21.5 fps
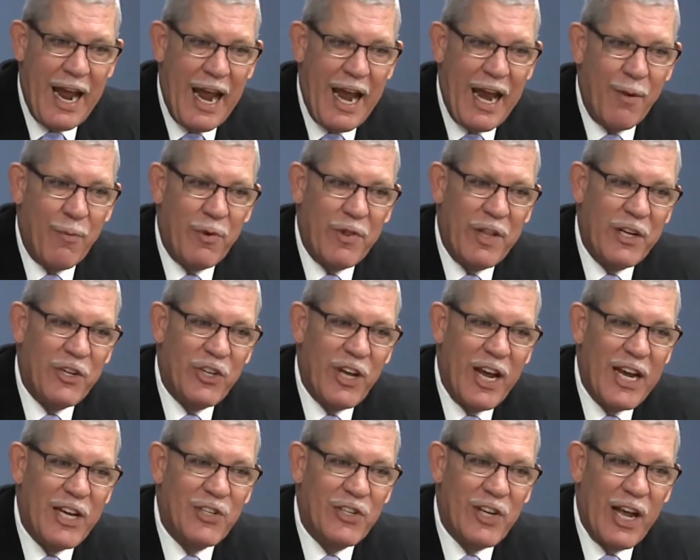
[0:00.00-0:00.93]
And when they
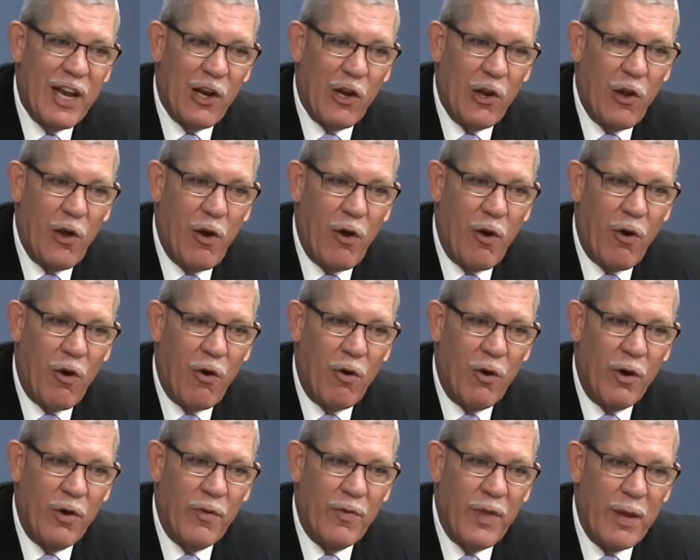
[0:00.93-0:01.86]
changed that
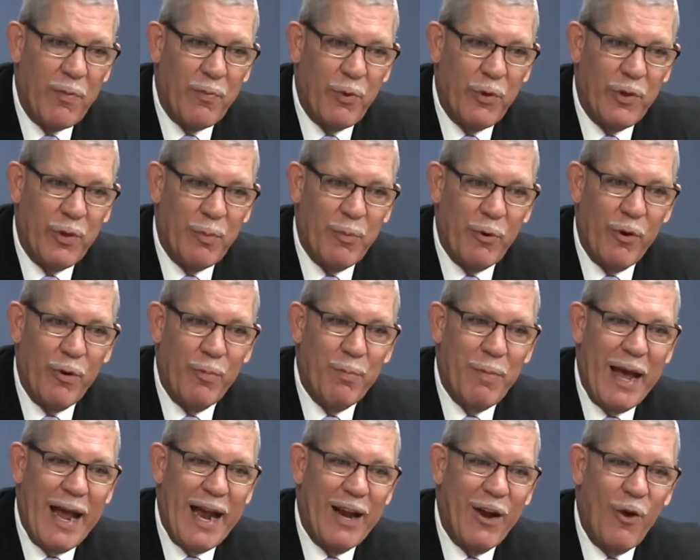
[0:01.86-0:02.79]
law, they put the
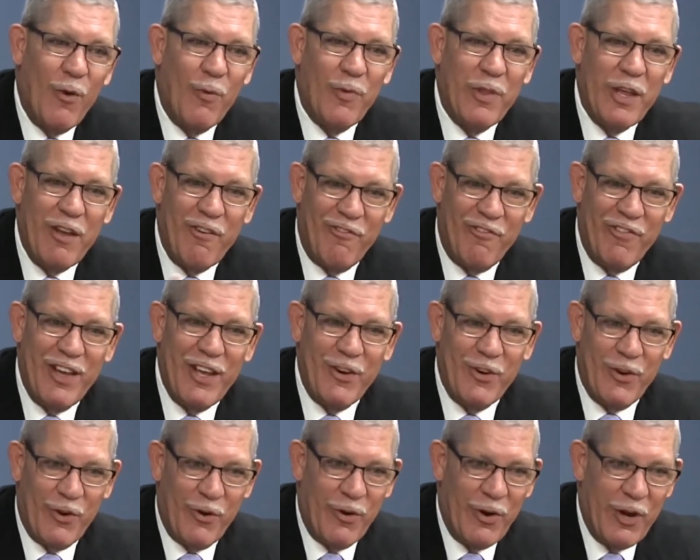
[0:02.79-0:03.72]
burden back on the
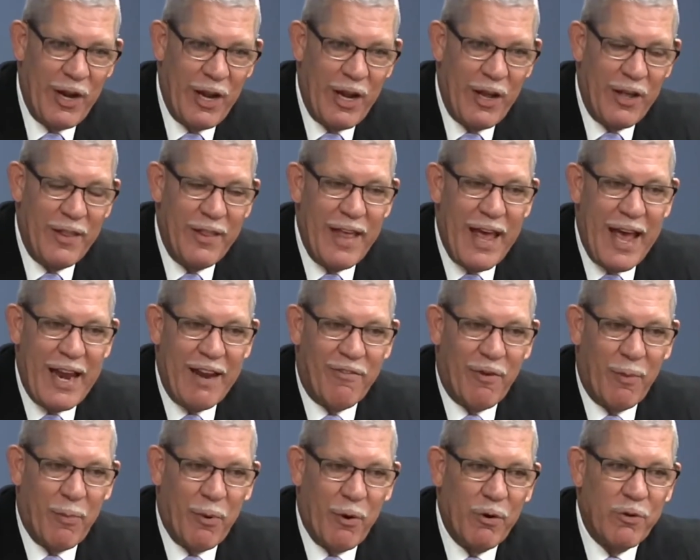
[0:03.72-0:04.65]
offender mm-hmm. that
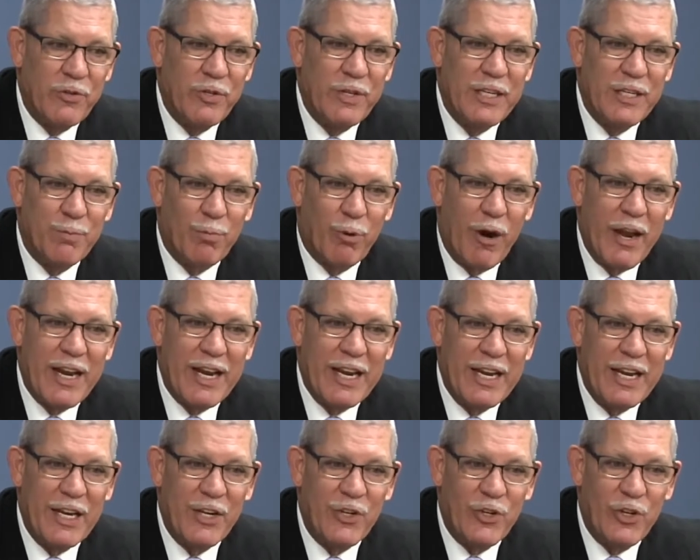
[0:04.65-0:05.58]
if a person is
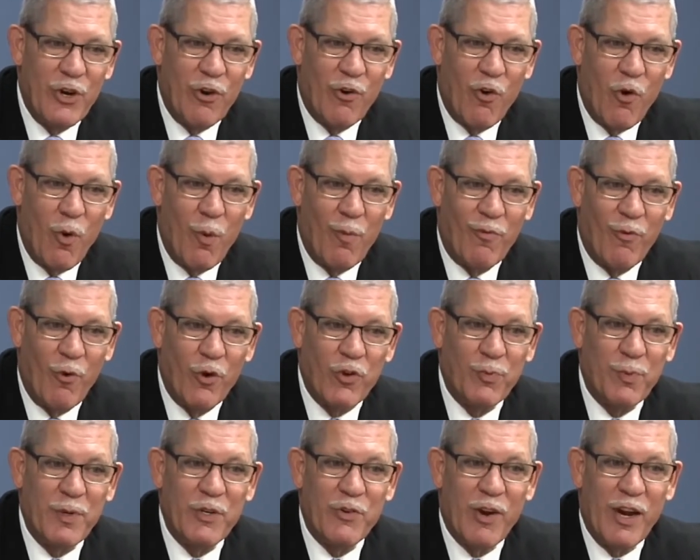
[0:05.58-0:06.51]
breaking into your home,
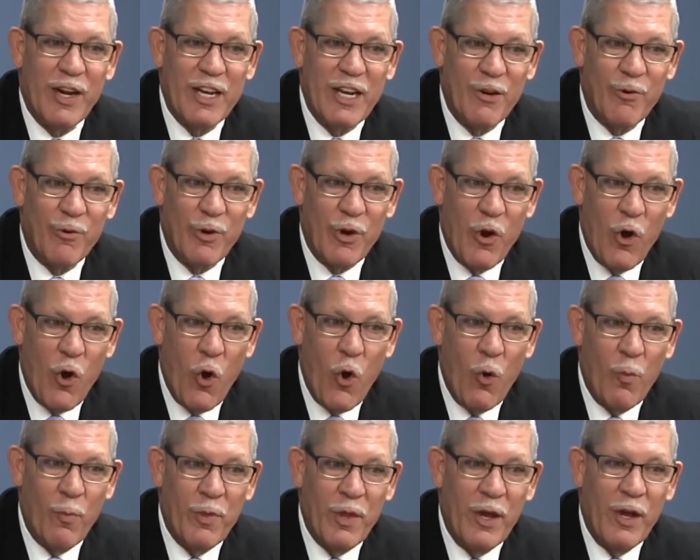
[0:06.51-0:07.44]
forcibly trying to enter your
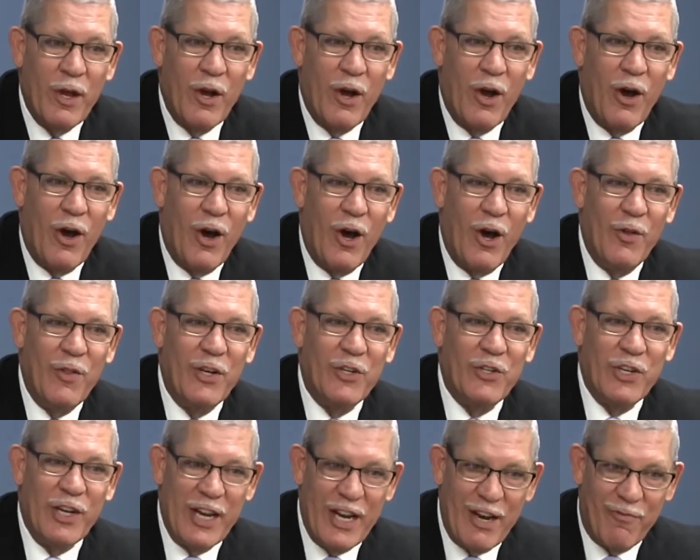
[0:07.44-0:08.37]
home, uh,
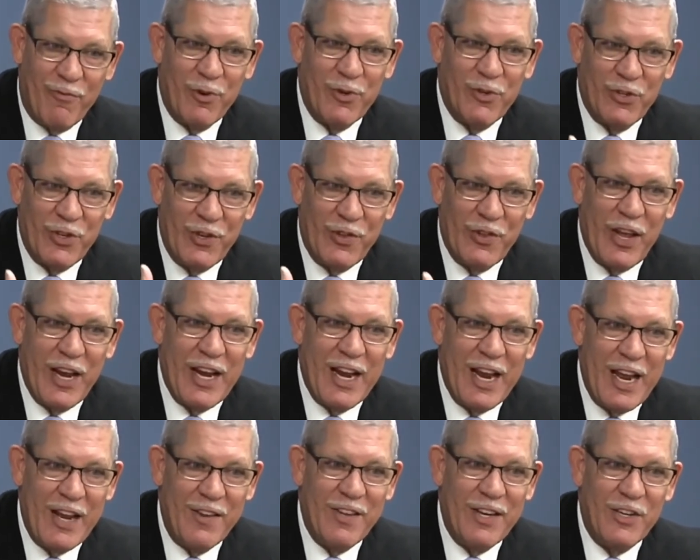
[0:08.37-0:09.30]
there's an inference that they
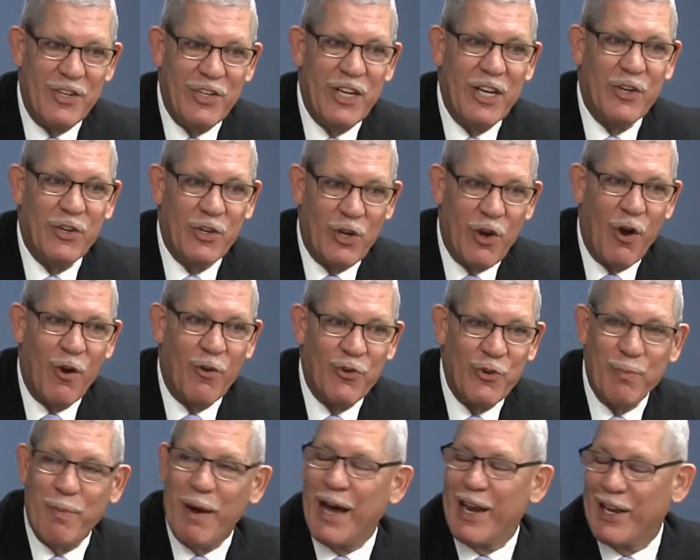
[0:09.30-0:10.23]
had the intent to
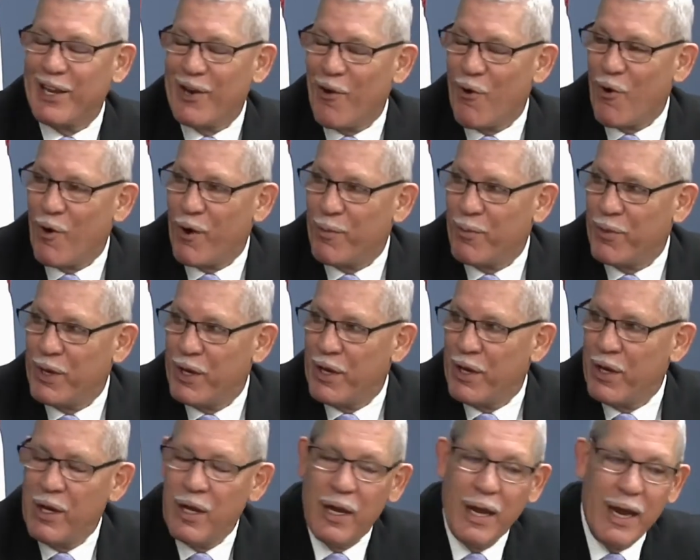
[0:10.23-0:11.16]
cause you bodily harm.
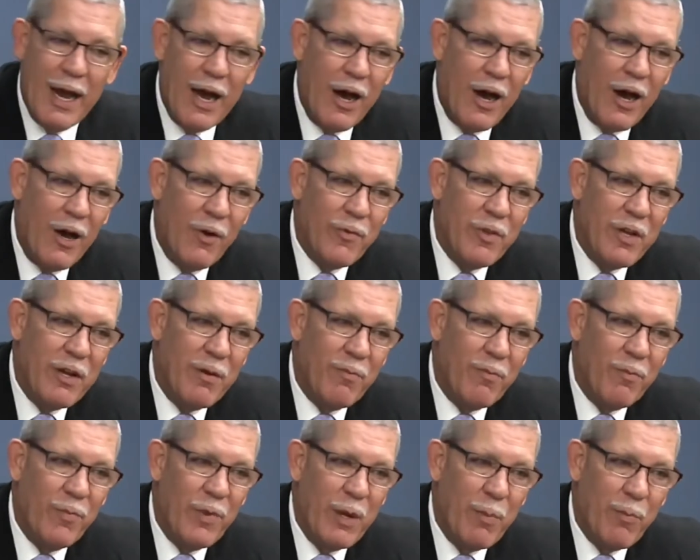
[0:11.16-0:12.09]
Right. Uh, the
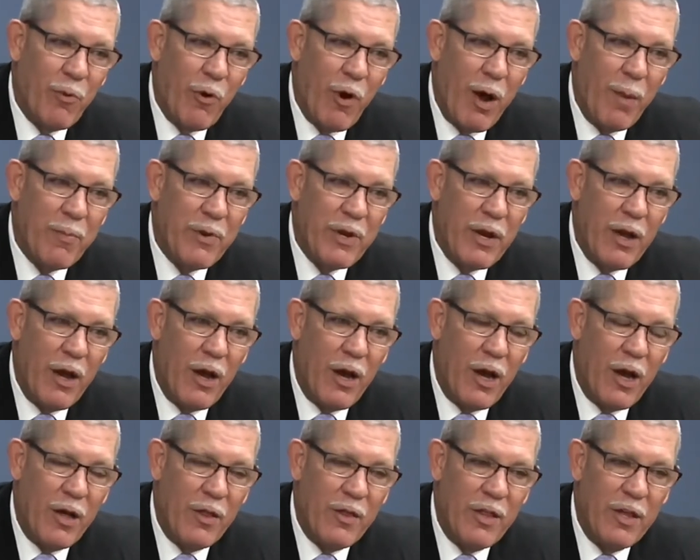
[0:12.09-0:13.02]
the property,
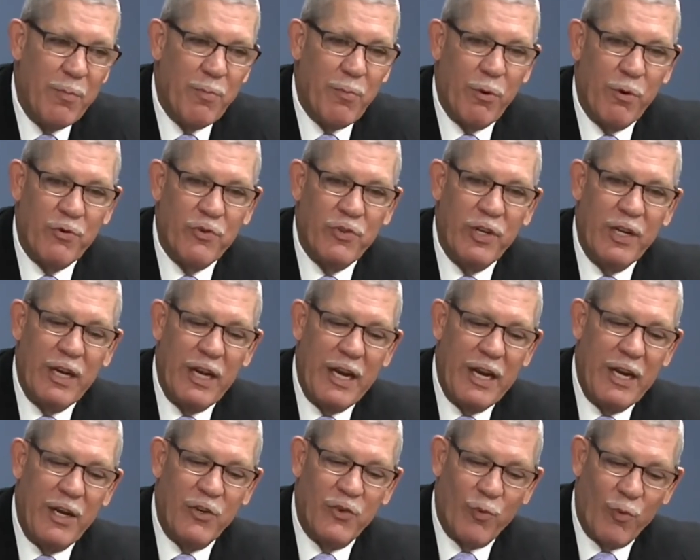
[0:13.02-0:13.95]
uh, the person
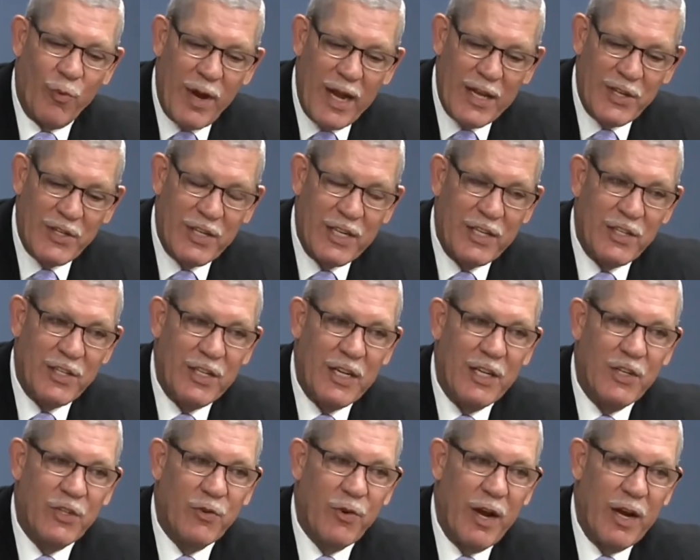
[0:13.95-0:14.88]
in his residence
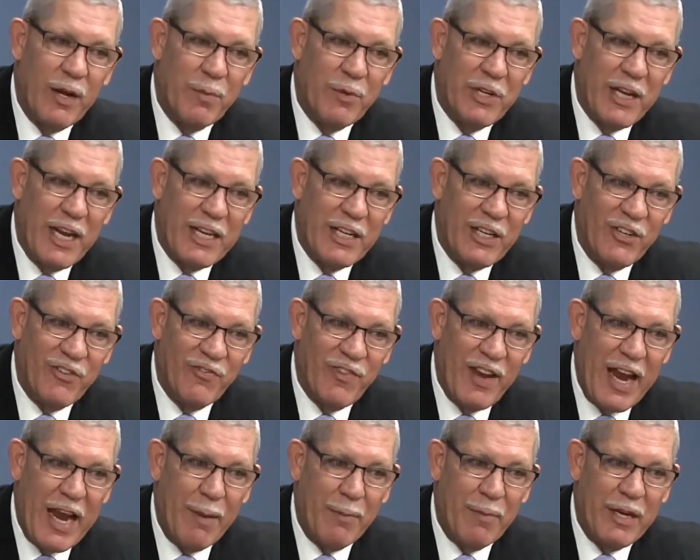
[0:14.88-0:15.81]
that's trying to protect his
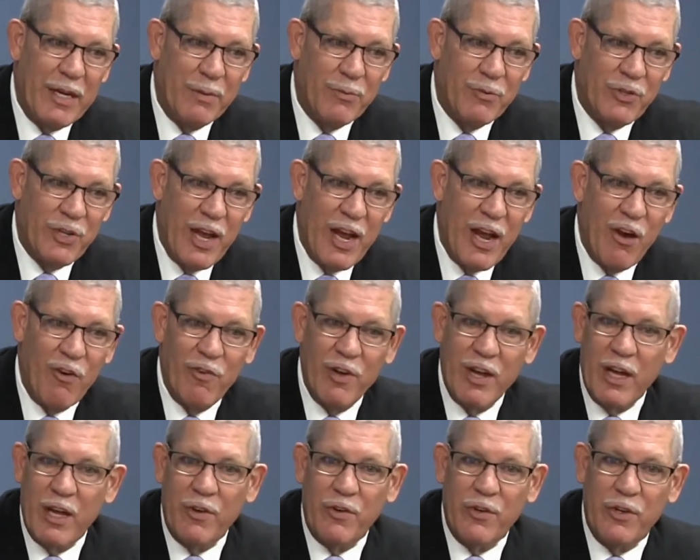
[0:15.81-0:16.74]
family and himself,
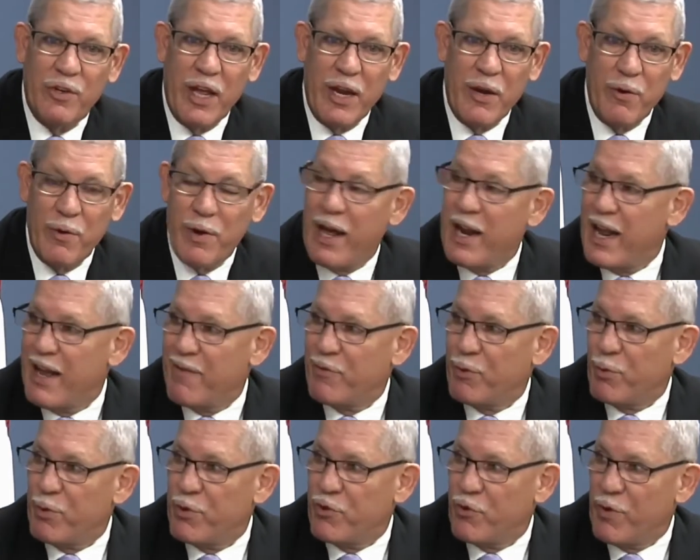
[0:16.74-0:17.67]
they do not have
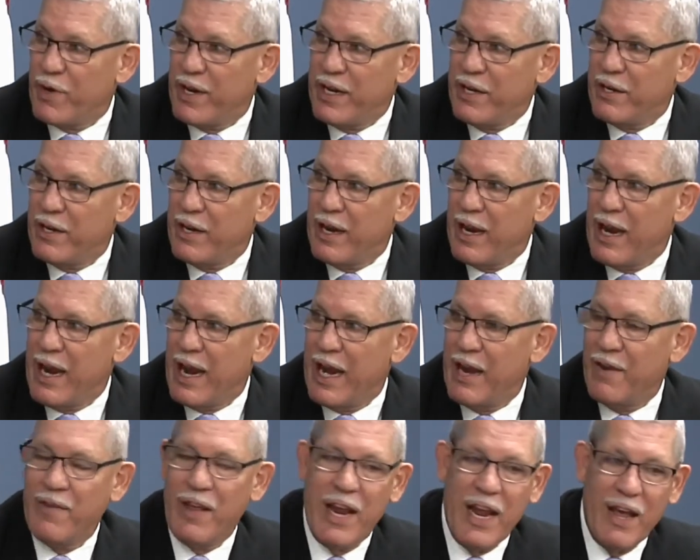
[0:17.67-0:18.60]
to retreat,
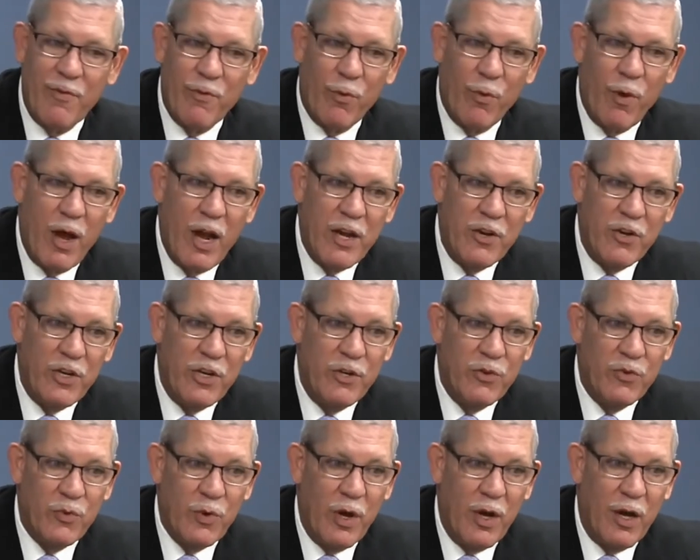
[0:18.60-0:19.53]
and they have the right to
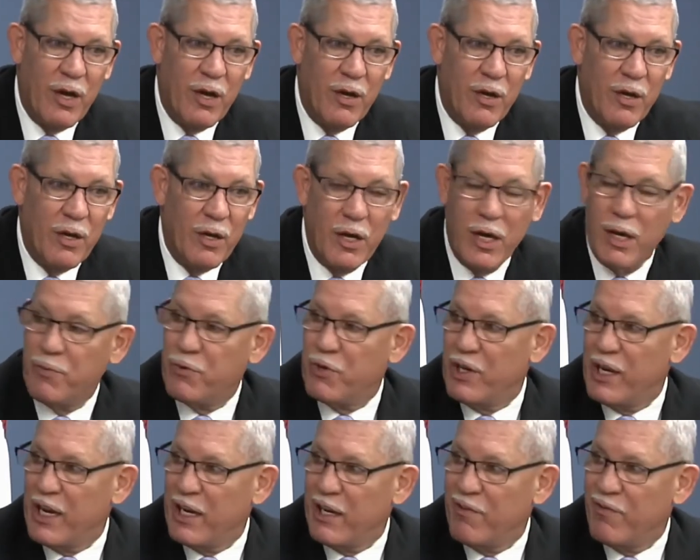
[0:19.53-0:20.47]
use uh, up
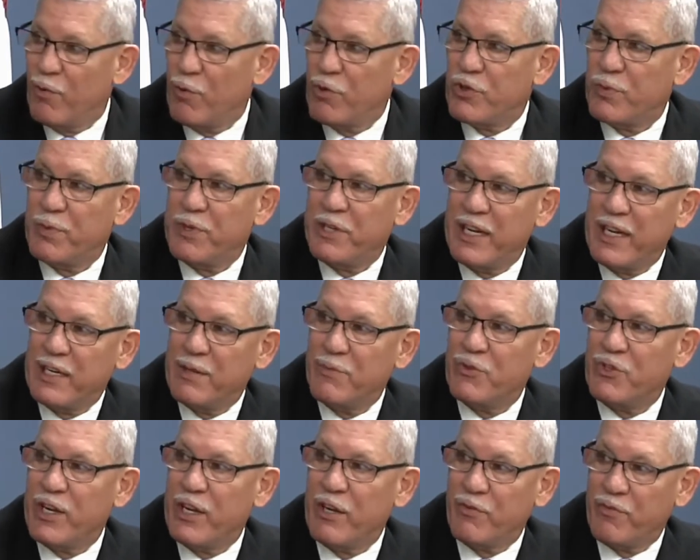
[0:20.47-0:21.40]
to deadly force to protect
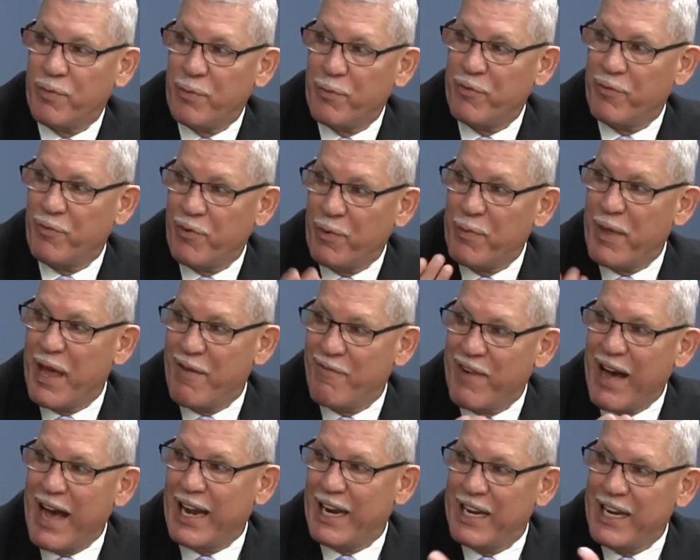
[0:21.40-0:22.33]
themselves from, from that
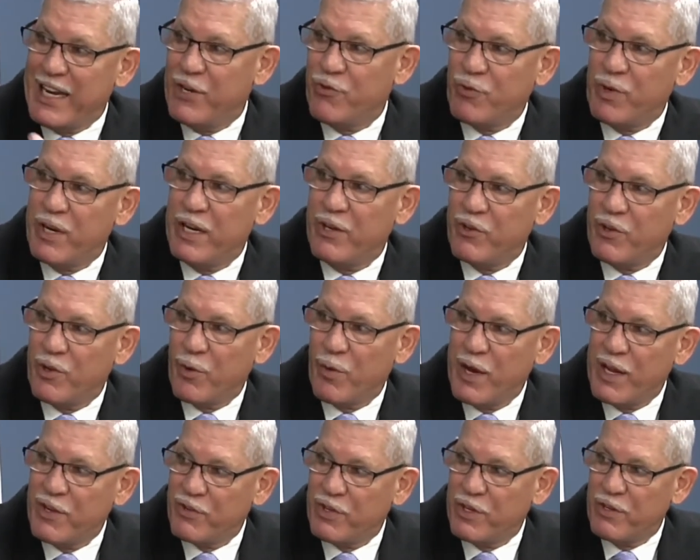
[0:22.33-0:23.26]
violent entry into their
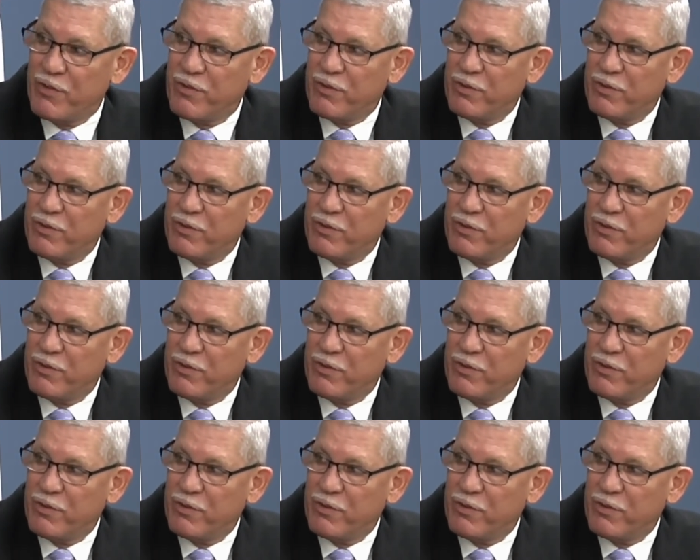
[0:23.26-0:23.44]
residence.